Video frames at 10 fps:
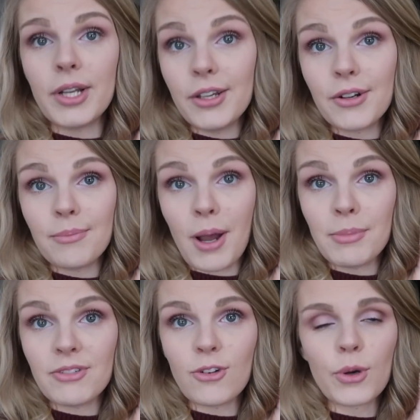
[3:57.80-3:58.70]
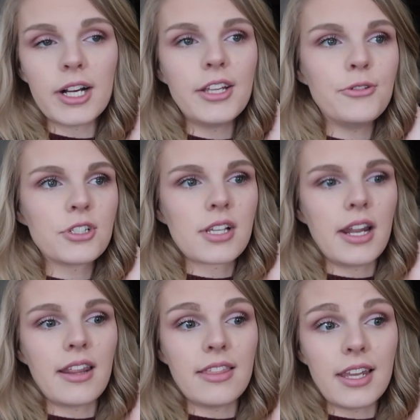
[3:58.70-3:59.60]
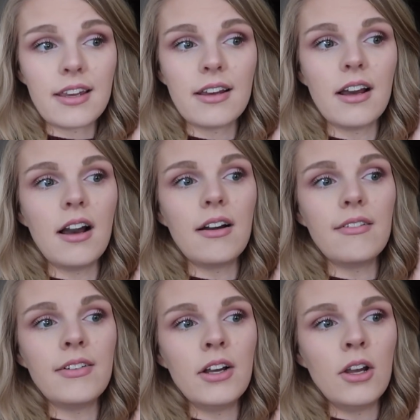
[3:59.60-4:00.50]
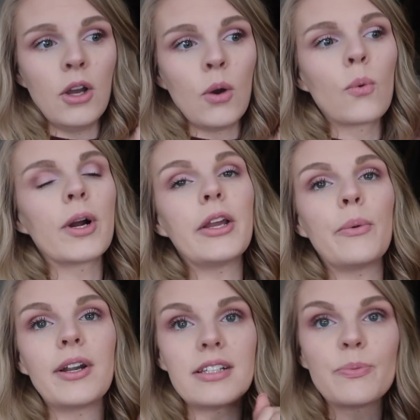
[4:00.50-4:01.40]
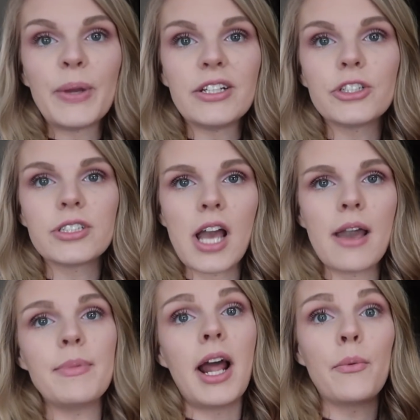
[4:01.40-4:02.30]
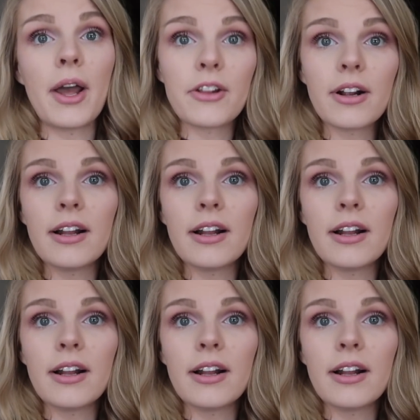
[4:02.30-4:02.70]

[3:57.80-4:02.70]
When you're a mama four, you just kind of think of where you wanna spend your time and I rather